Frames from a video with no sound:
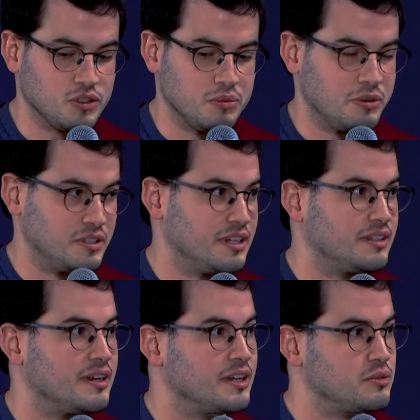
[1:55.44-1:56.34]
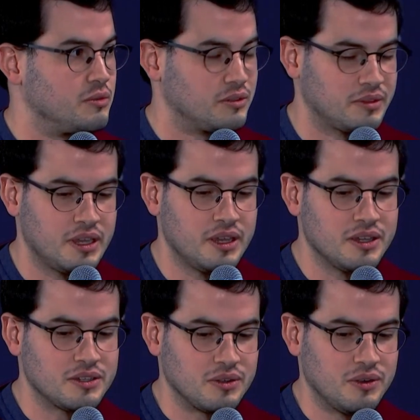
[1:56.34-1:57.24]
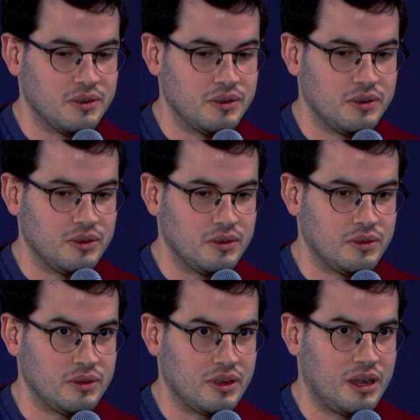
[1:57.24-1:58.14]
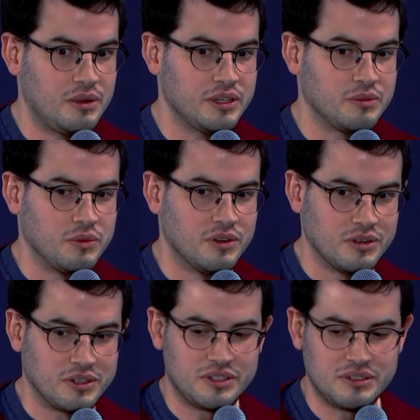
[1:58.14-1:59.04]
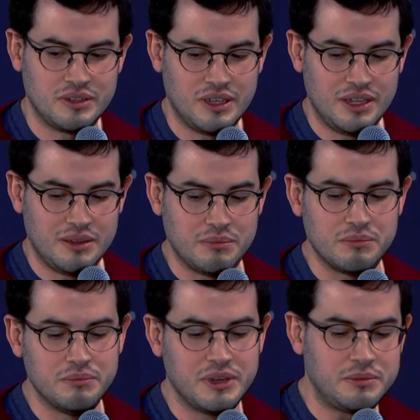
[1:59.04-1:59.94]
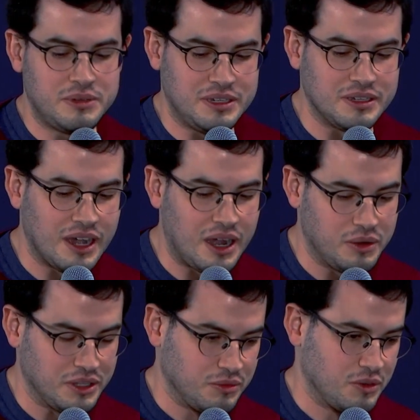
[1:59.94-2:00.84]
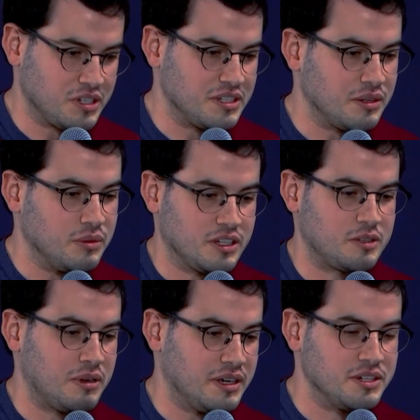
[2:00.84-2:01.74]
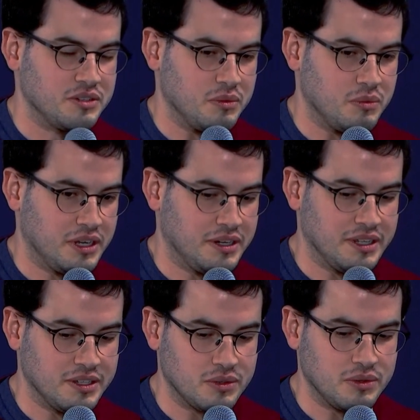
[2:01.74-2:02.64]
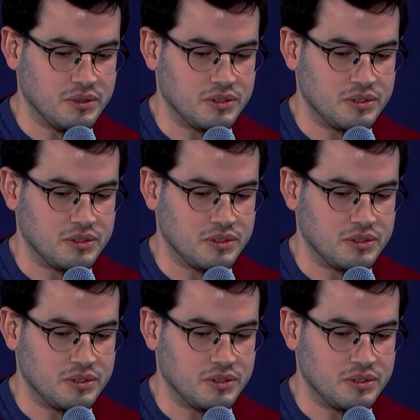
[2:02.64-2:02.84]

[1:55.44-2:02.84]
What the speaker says: to predict the next word. So how it works, maybe how it works is a good explanation of what it is. So